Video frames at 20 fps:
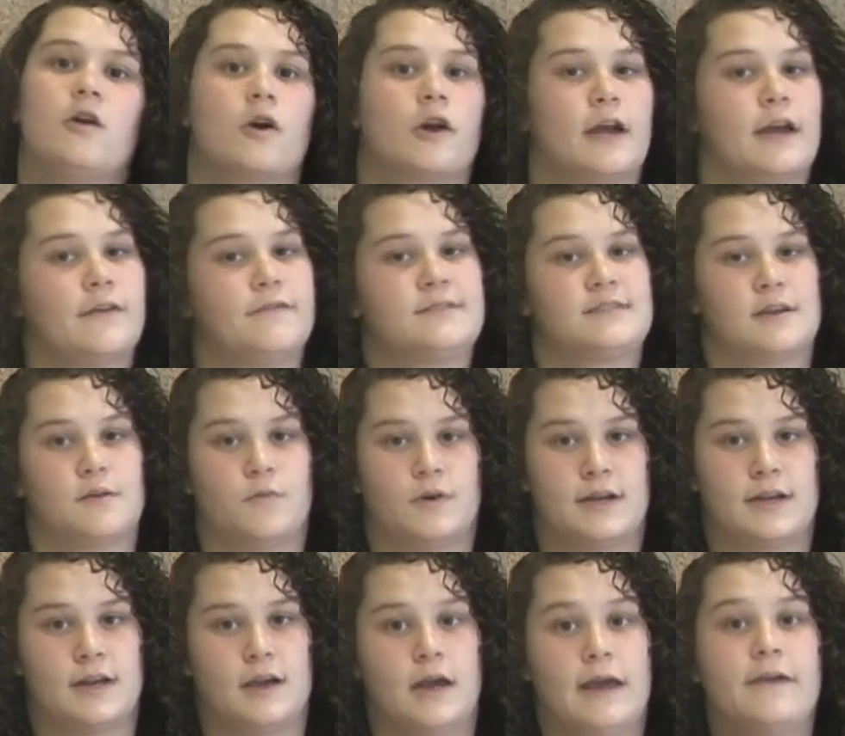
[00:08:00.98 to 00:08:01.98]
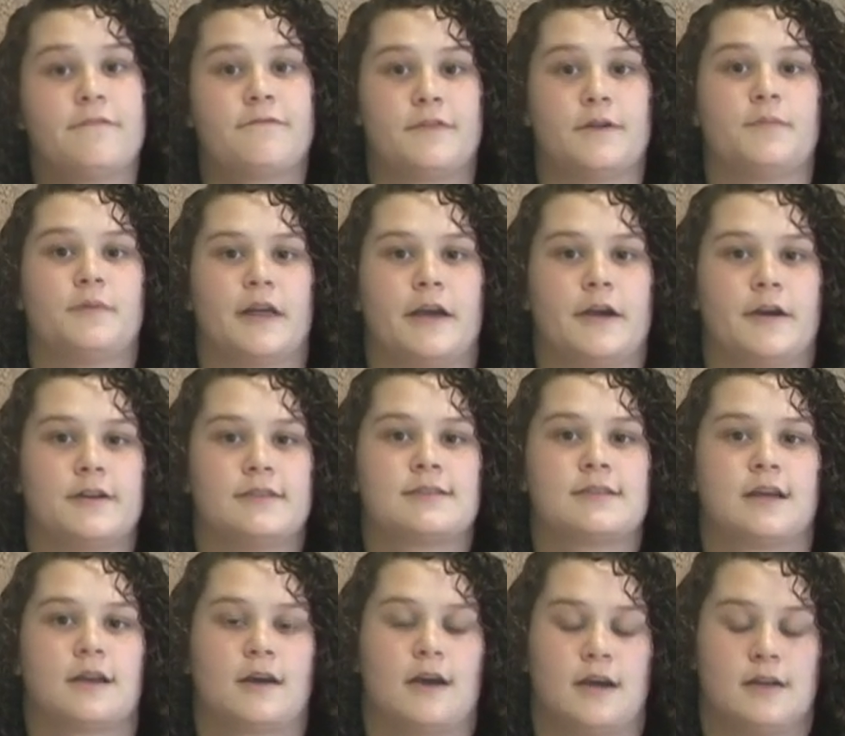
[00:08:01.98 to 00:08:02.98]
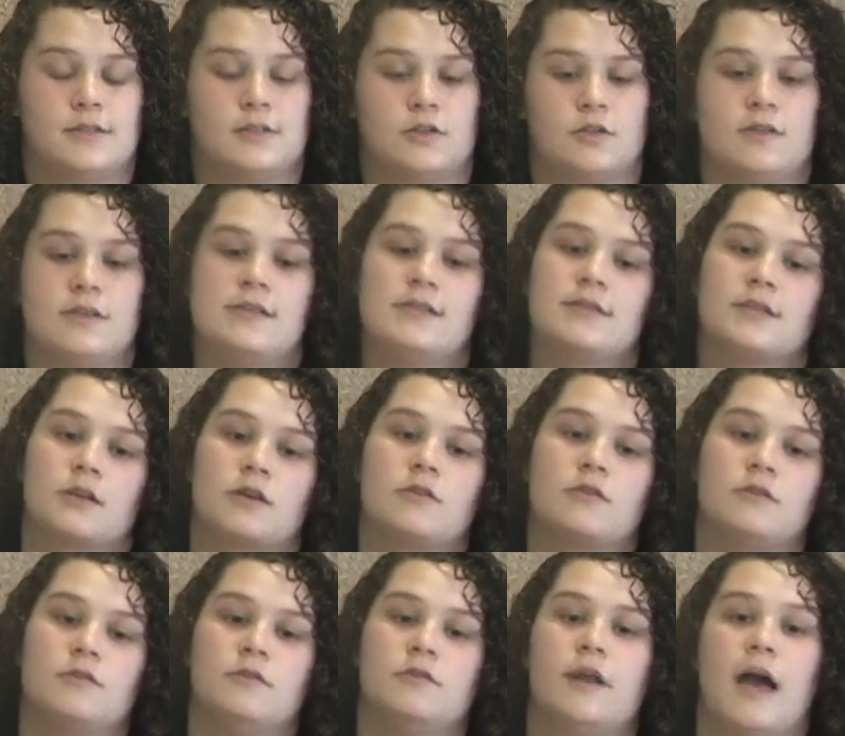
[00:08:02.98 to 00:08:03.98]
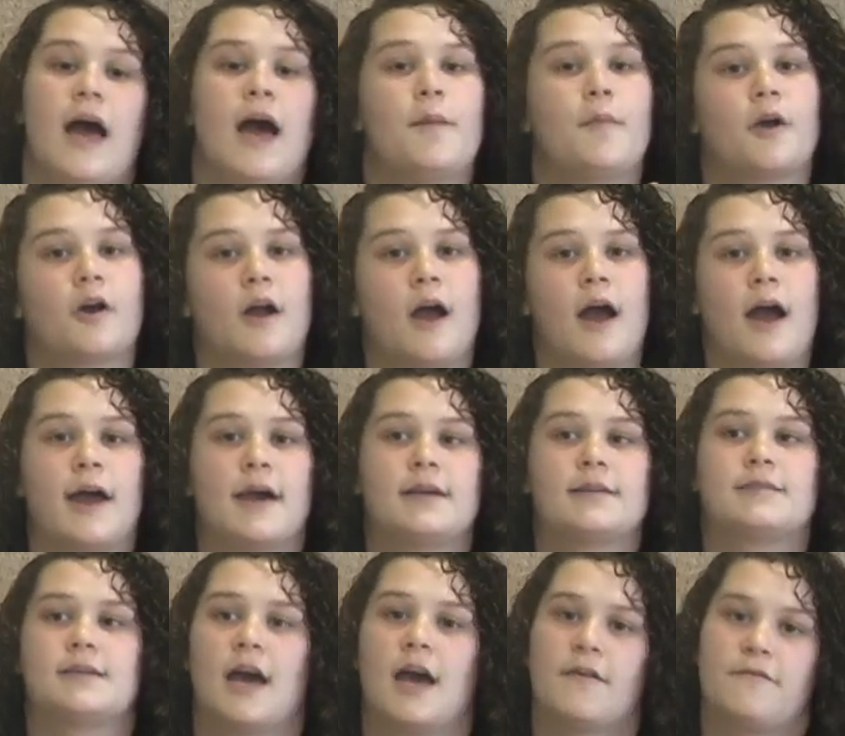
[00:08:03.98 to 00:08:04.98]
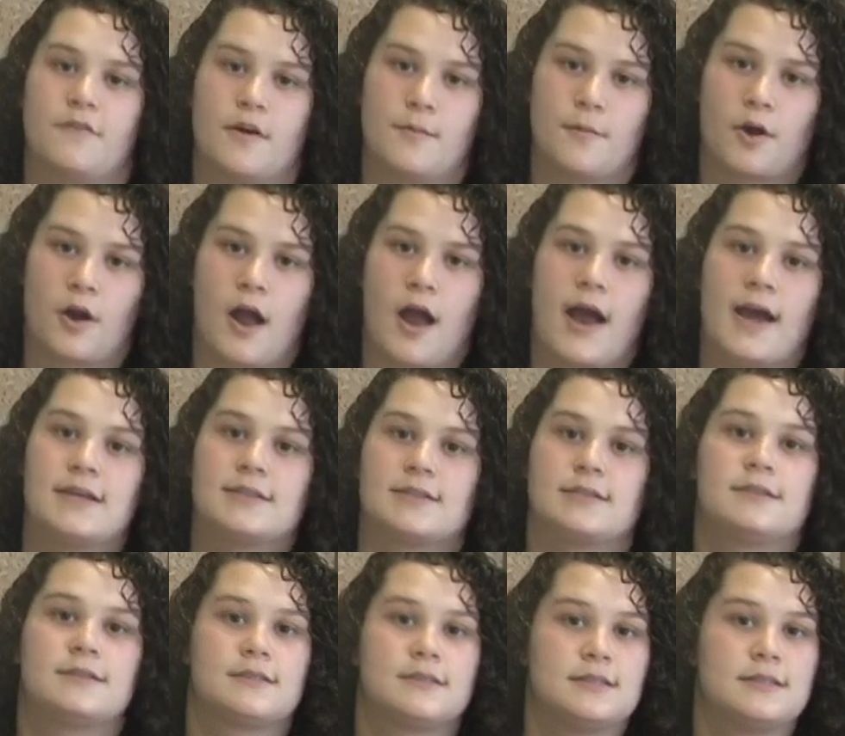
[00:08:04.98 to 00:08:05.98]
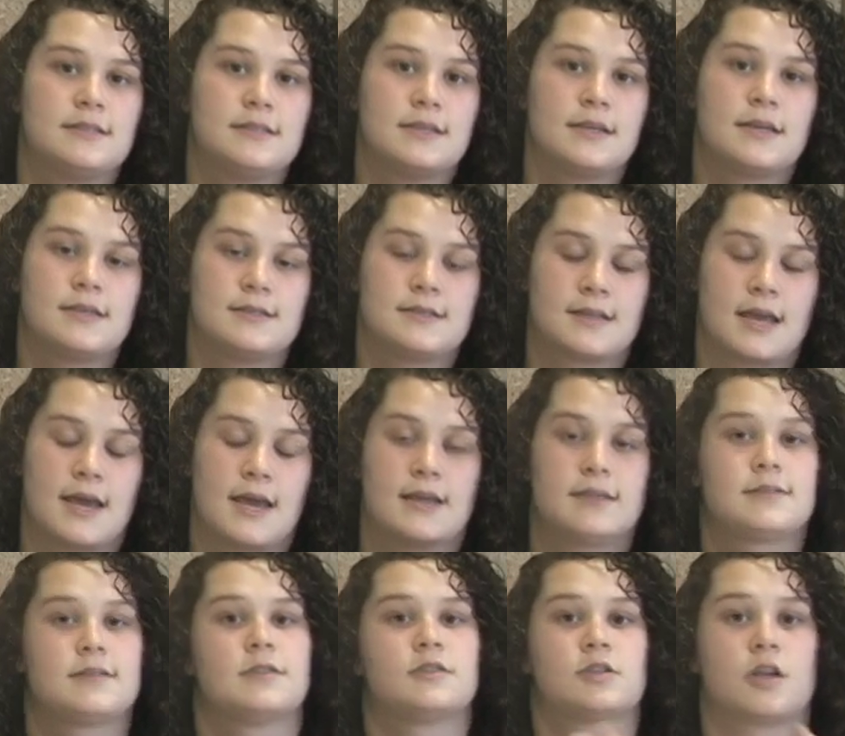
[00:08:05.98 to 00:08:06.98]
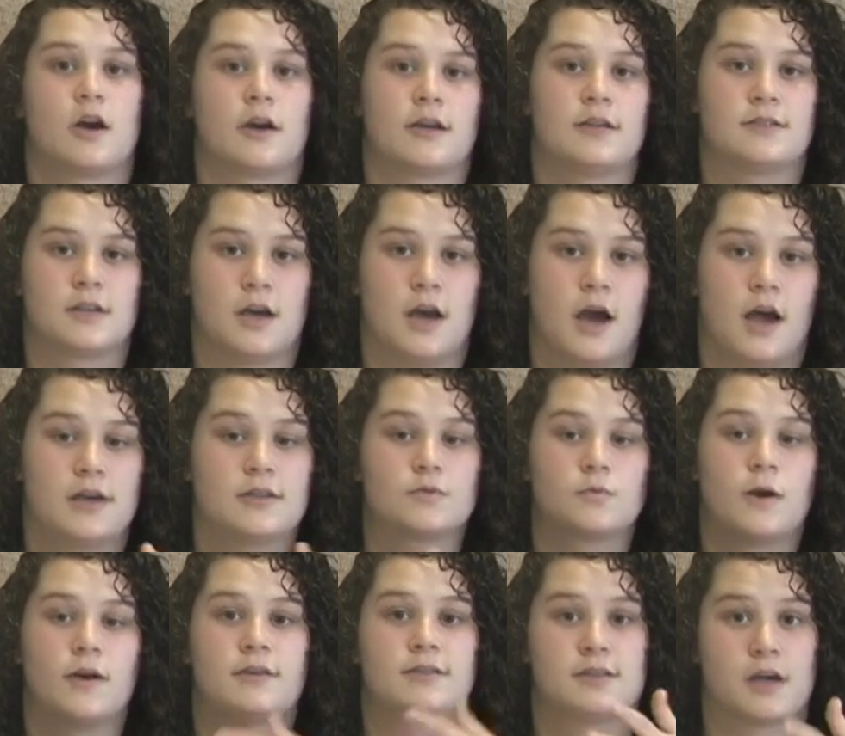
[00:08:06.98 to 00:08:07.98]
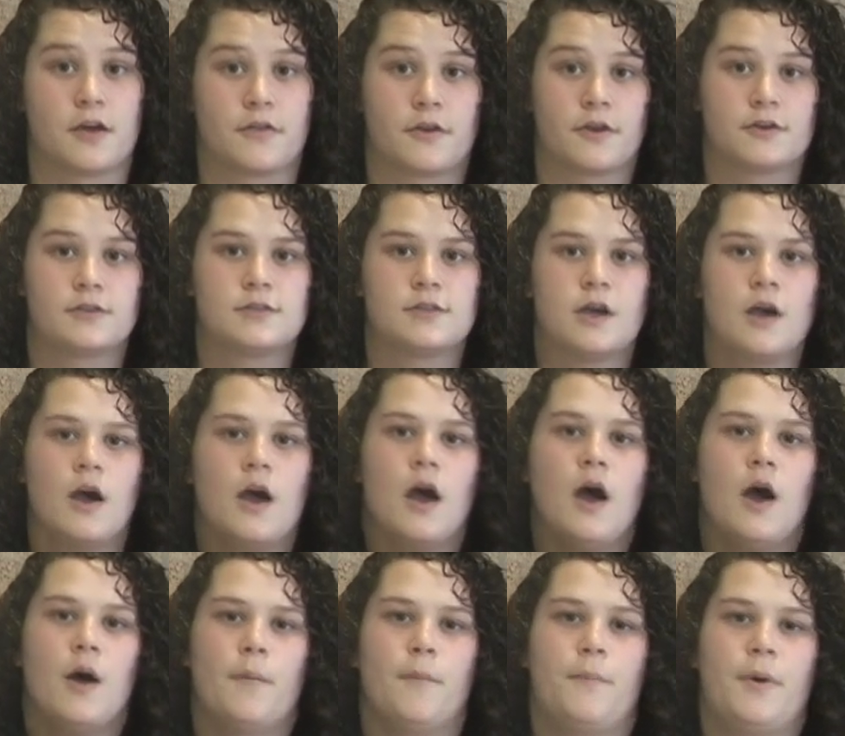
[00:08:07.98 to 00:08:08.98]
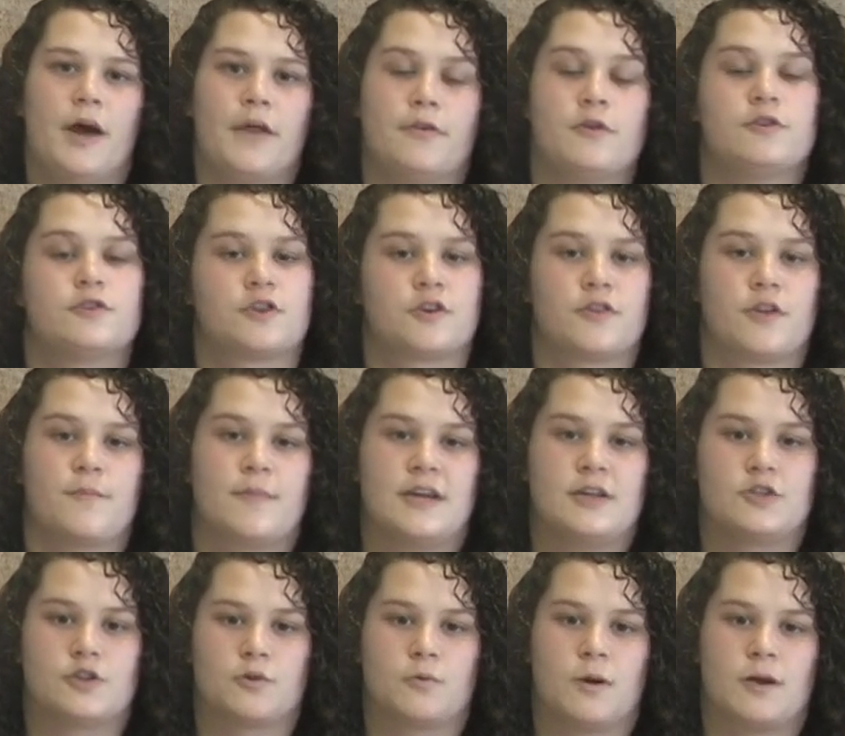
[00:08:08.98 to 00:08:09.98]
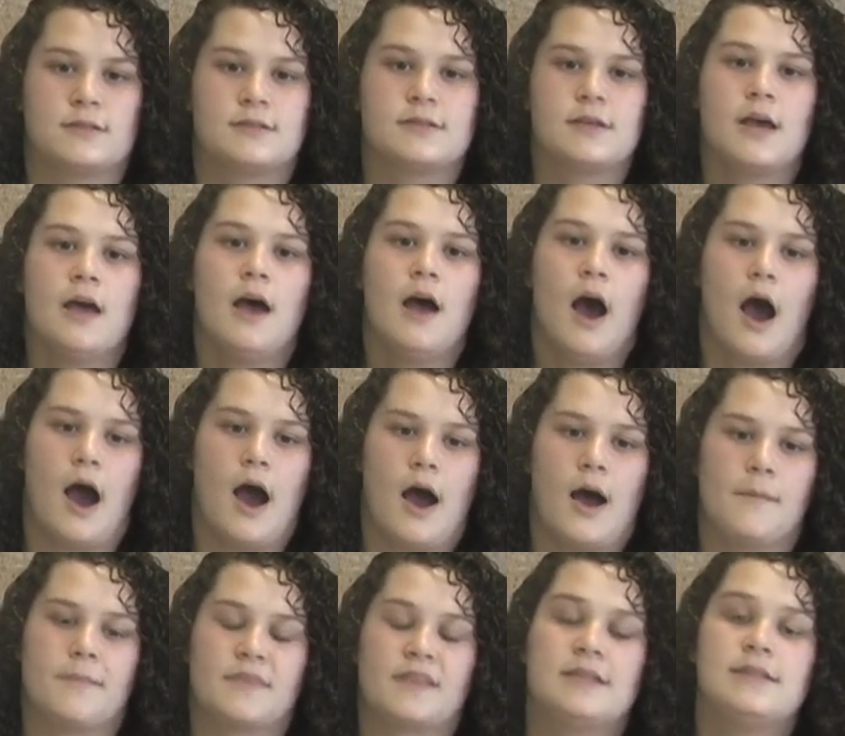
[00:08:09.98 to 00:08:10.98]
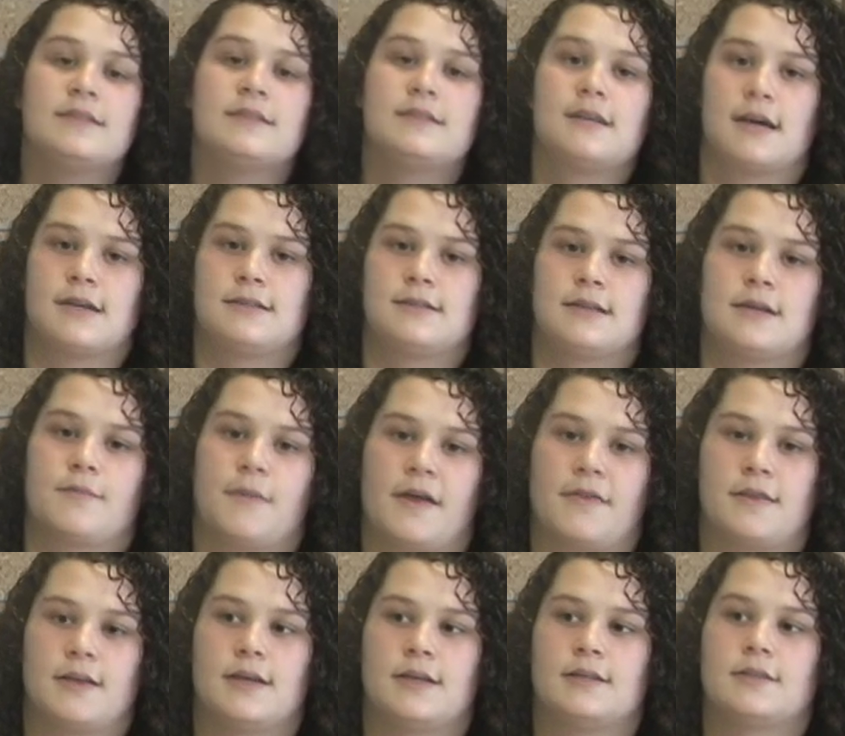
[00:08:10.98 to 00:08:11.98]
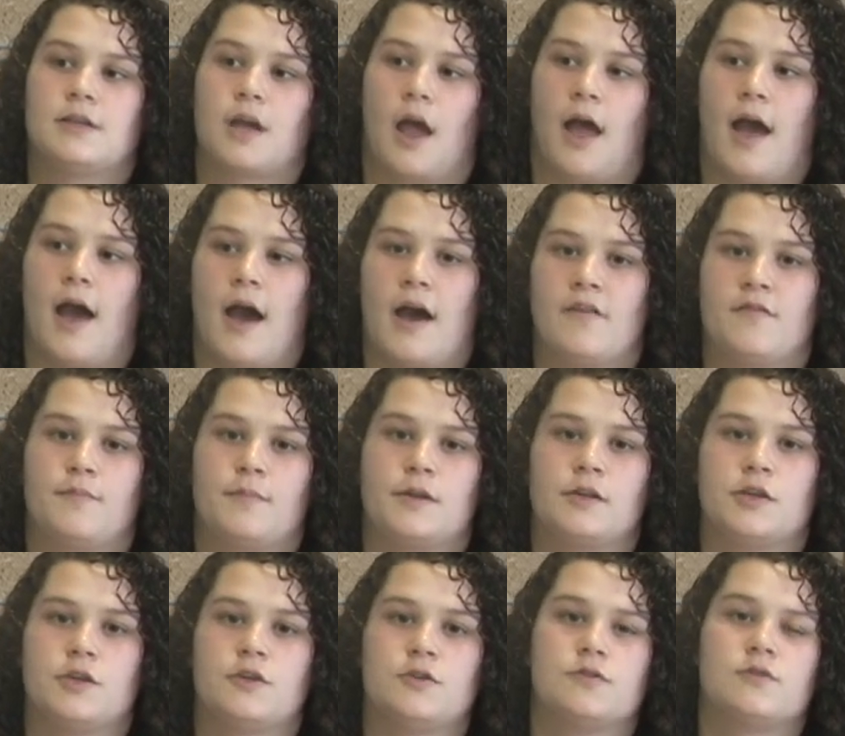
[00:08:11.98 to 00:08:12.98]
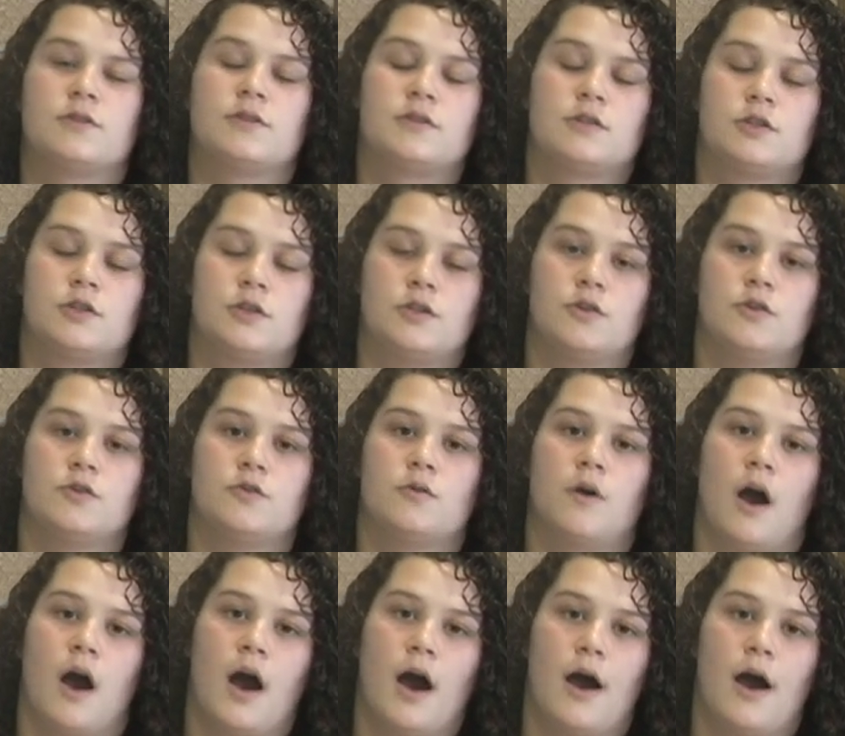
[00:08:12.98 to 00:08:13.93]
or if the player is concussed. So these include MRIs, fMRIs, and CT scans as well as others. But those are the major ones. These testing methods have been used to